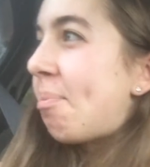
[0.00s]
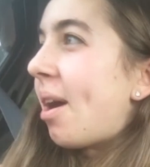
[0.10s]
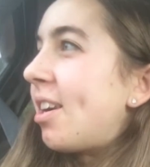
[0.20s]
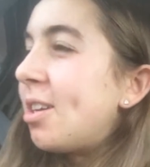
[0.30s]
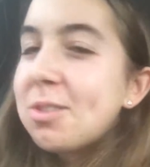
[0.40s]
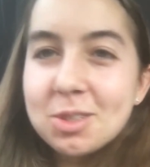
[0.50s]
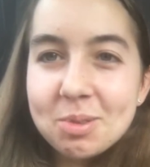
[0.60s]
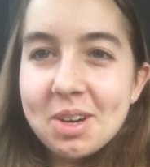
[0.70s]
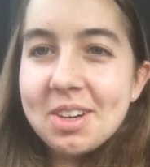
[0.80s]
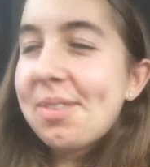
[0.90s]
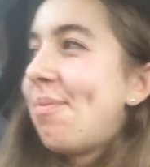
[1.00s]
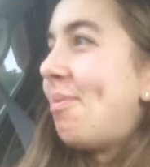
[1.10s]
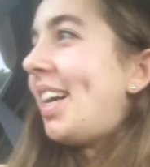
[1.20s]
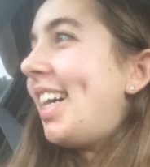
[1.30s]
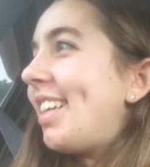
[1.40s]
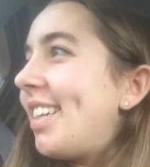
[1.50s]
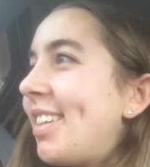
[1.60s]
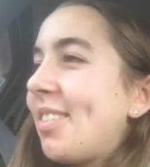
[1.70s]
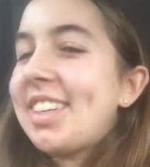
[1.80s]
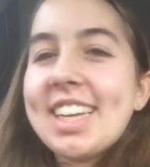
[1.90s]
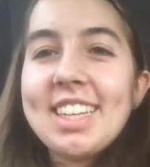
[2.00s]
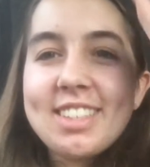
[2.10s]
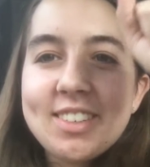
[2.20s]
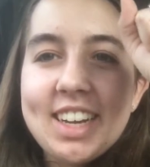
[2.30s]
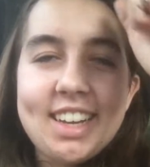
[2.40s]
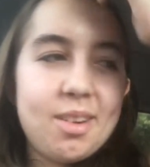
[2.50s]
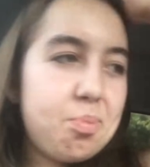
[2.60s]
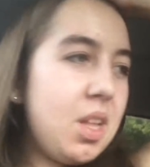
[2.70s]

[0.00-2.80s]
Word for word: per usual, but we're gonna do it.